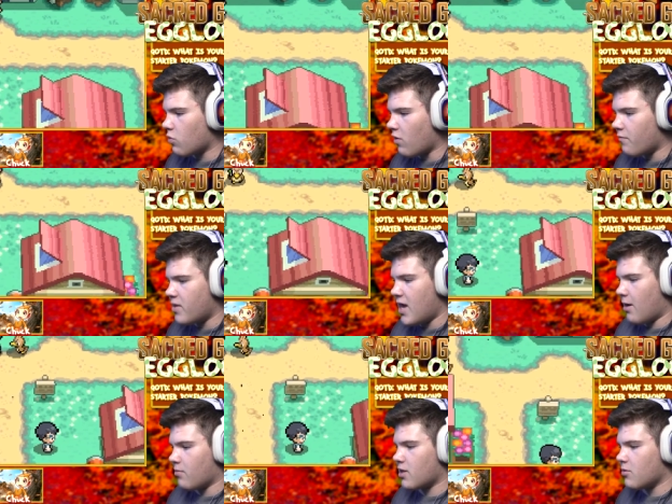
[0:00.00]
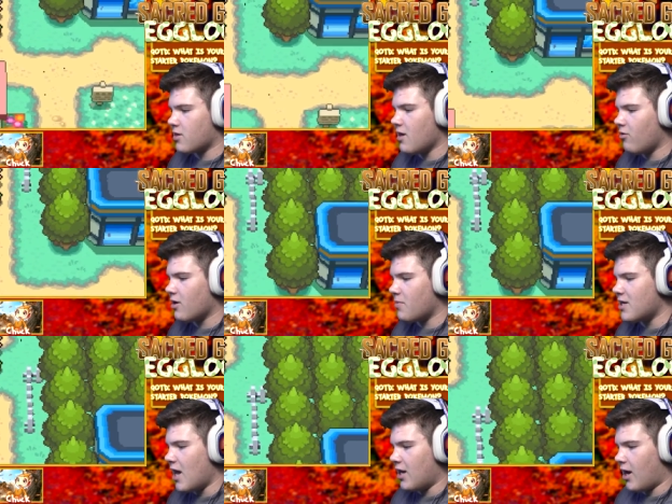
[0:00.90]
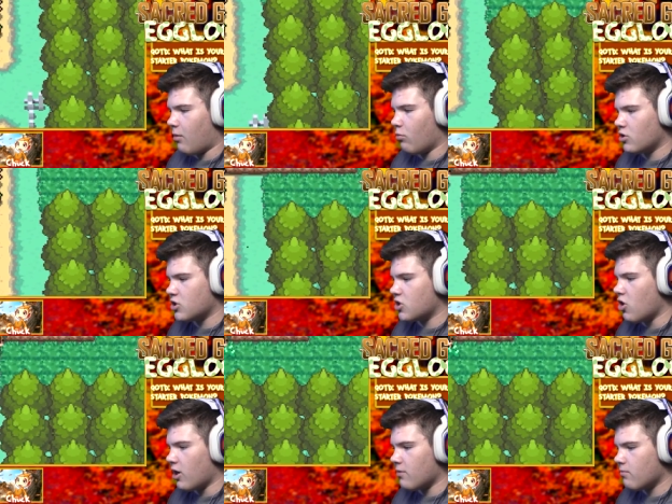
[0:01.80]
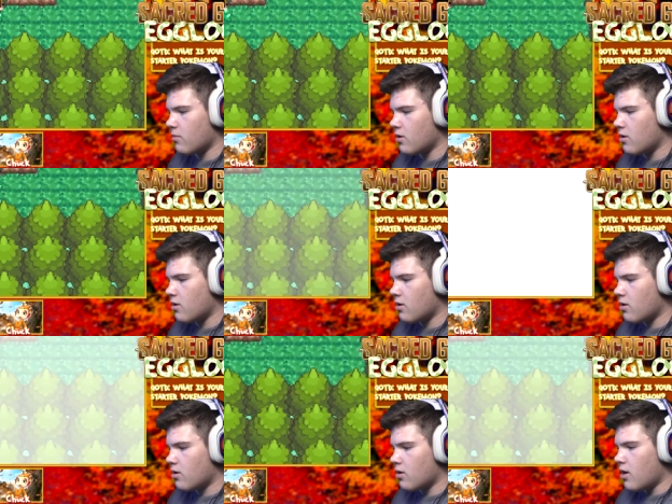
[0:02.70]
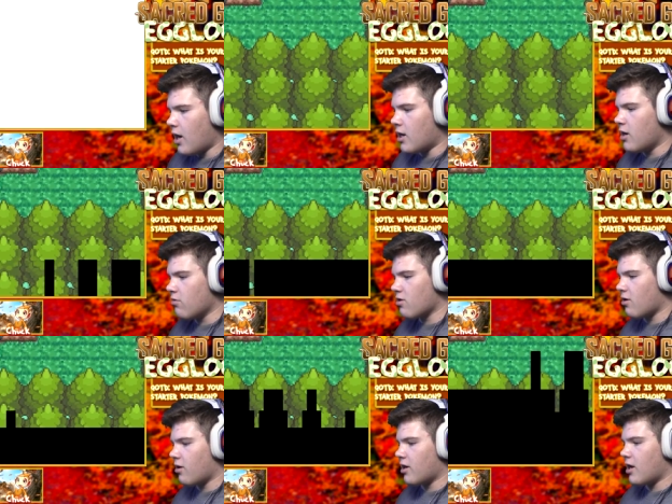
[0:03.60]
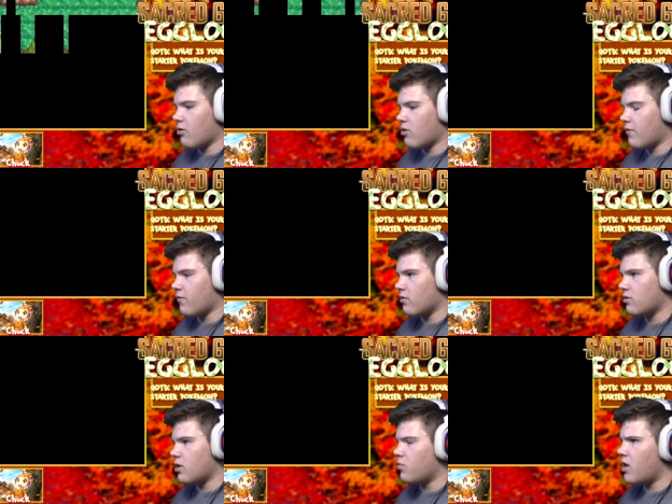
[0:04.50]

12 p.m., so it's now gonna be daytime, which is good. And here's our encounter. Did we